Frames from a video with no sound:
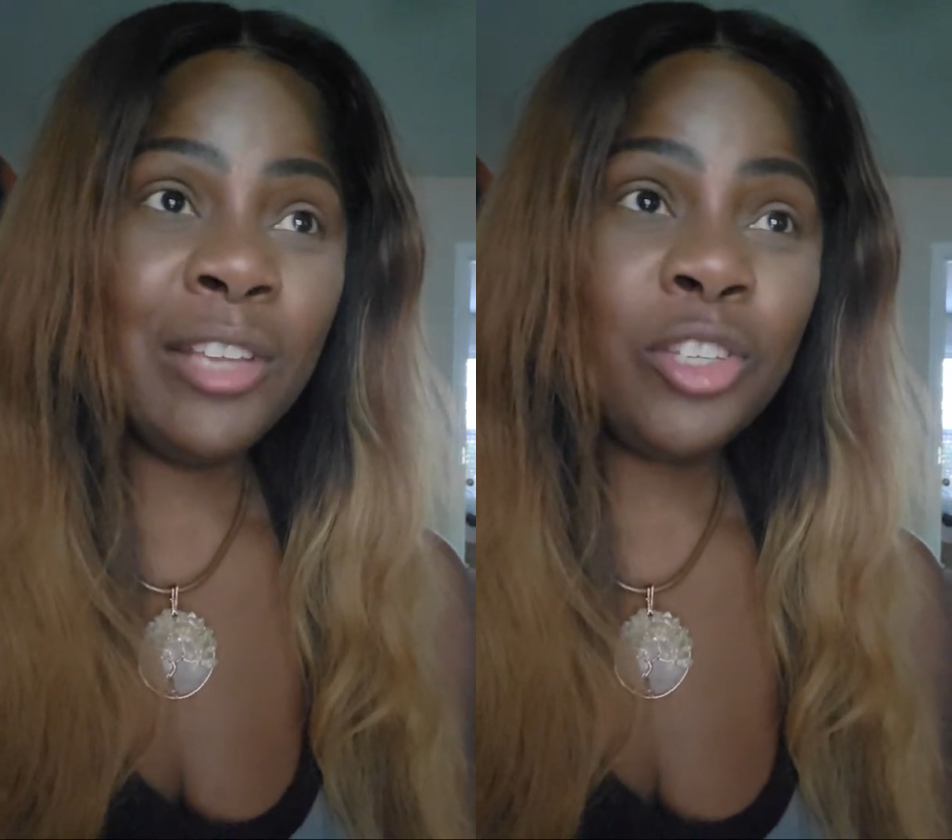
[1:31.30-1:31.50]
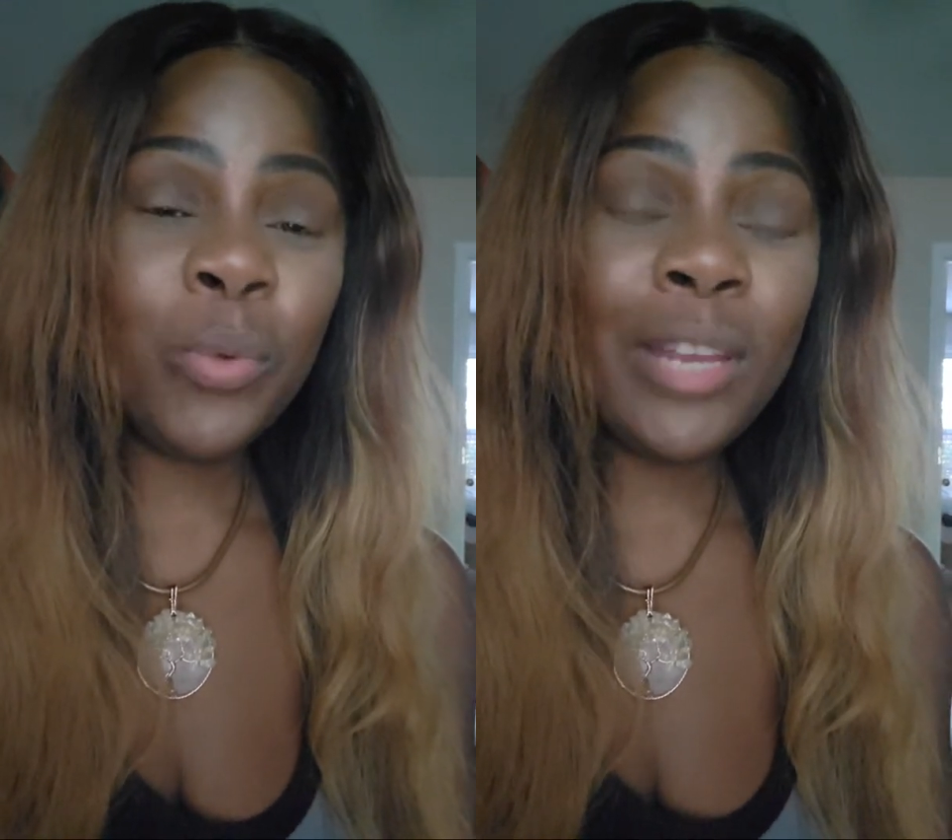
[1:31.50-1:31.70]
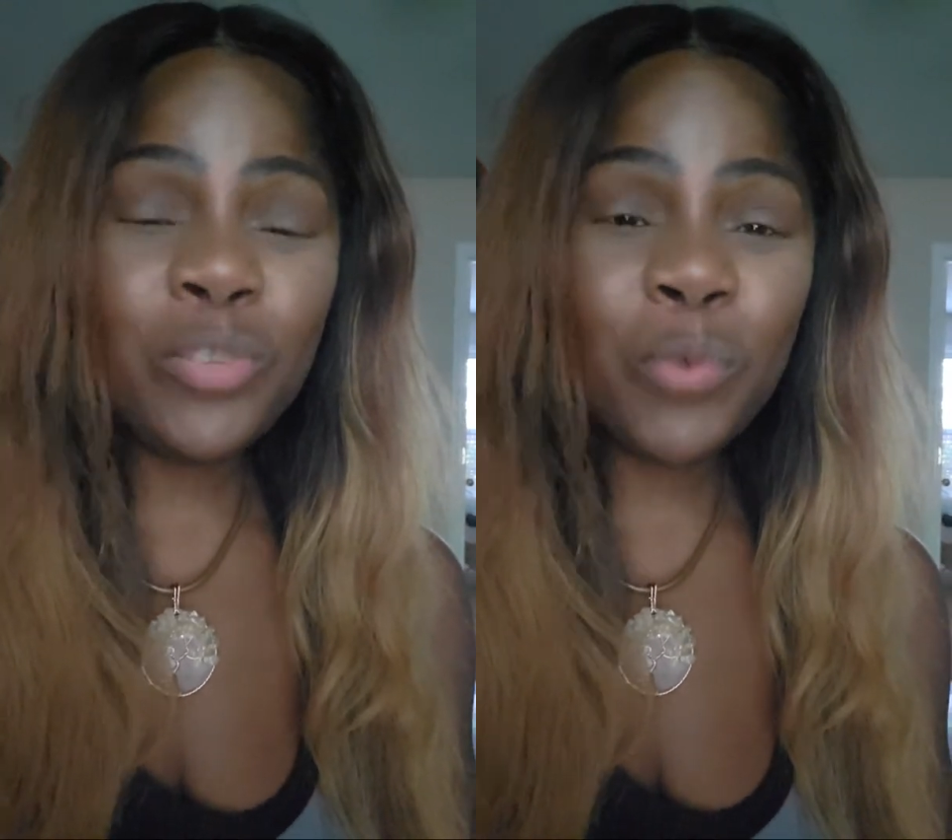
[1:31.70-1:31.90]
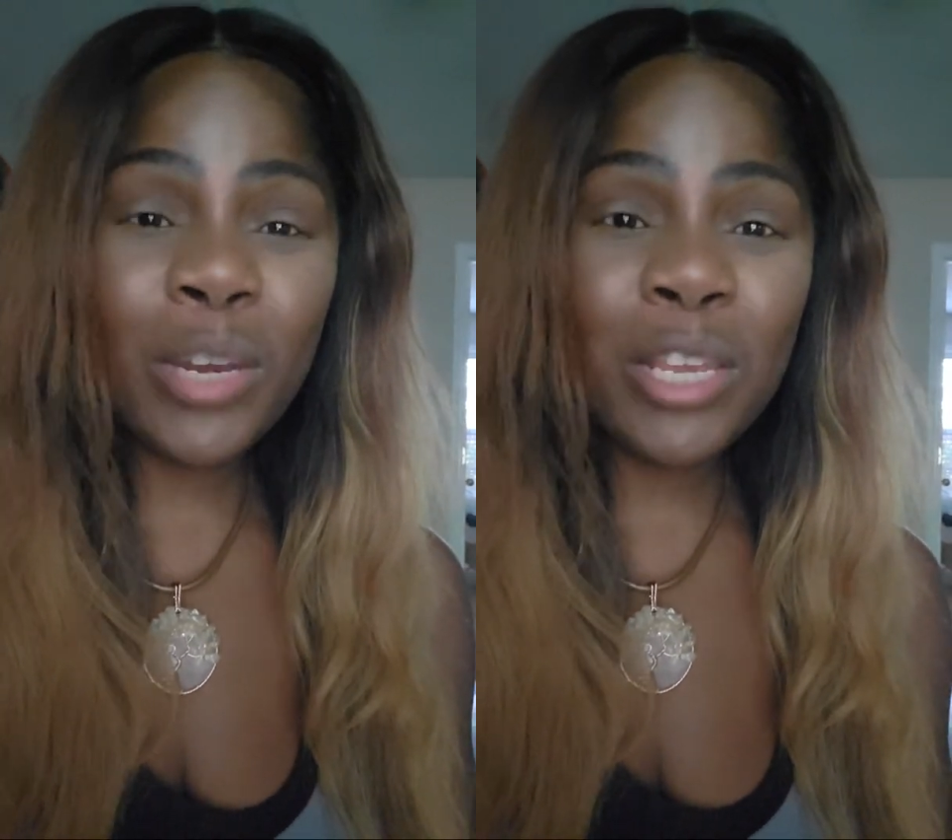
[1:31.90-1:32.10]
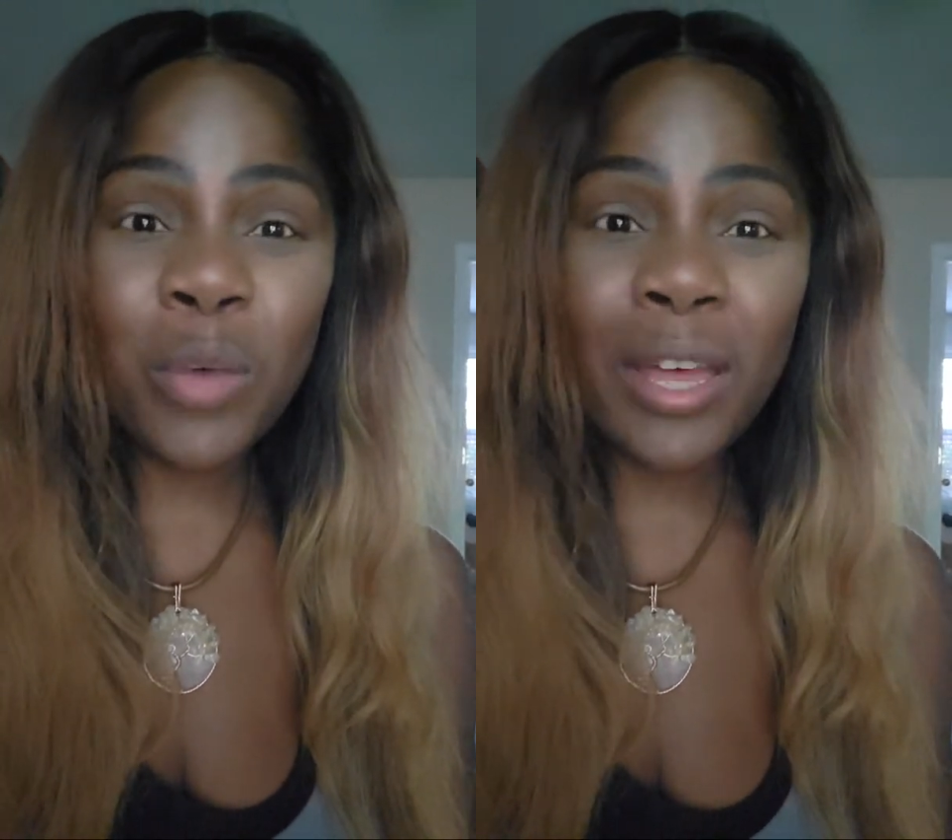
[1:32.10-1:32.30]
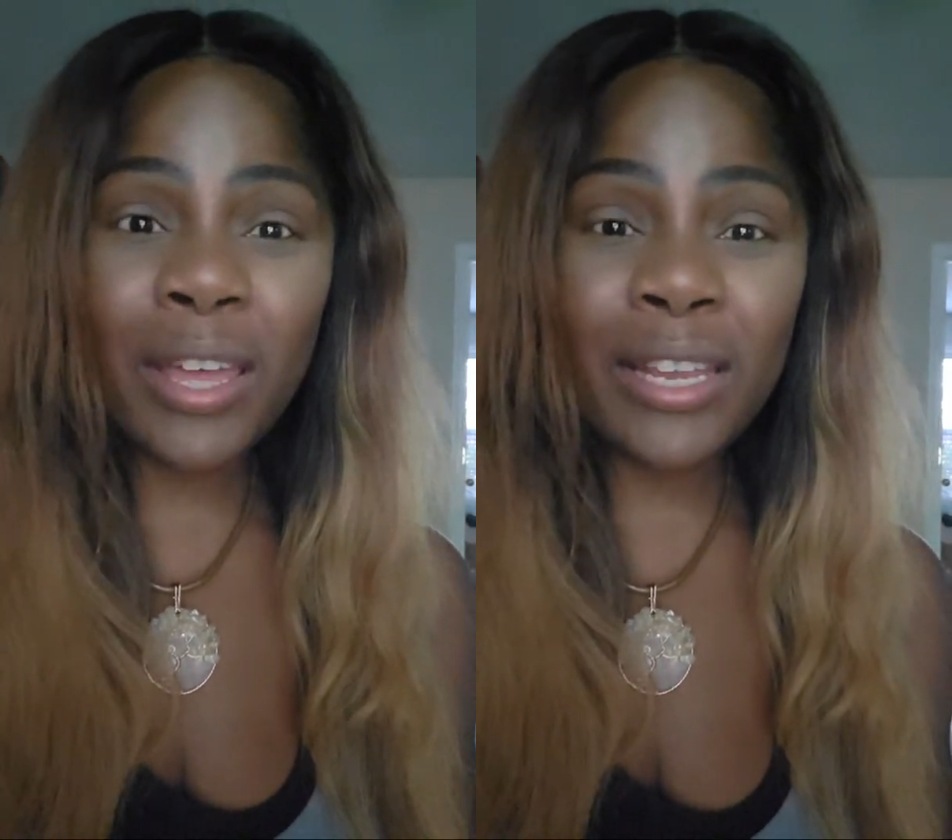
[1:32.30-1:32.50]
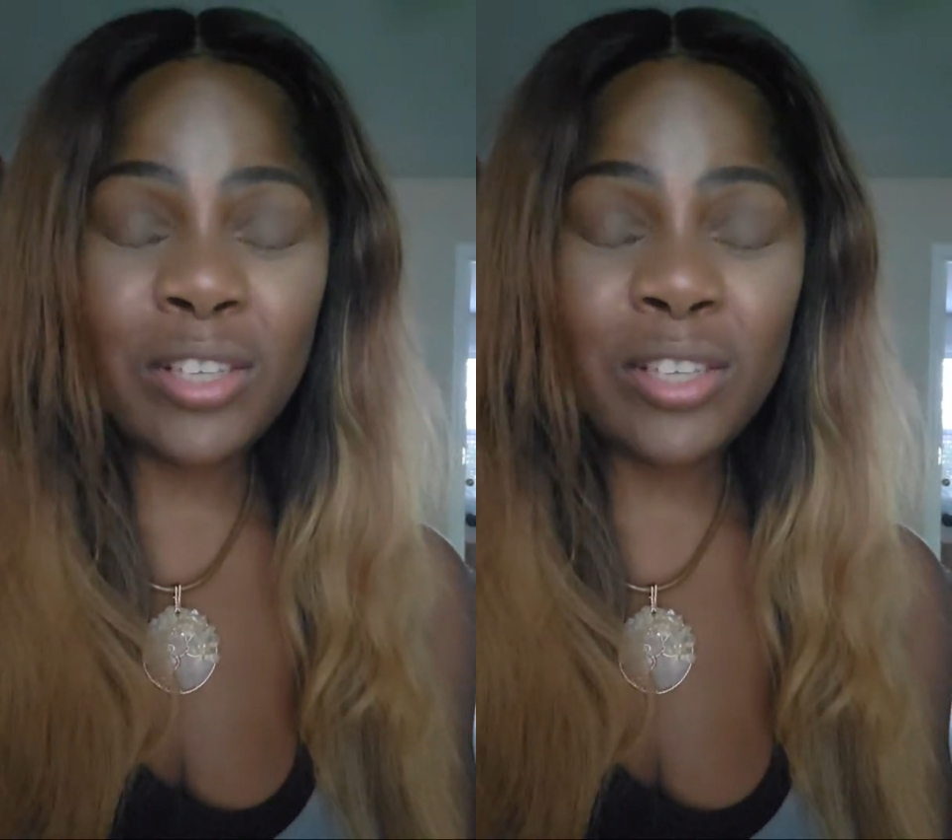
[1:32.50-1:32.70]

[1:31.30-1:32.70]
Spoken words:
2021 is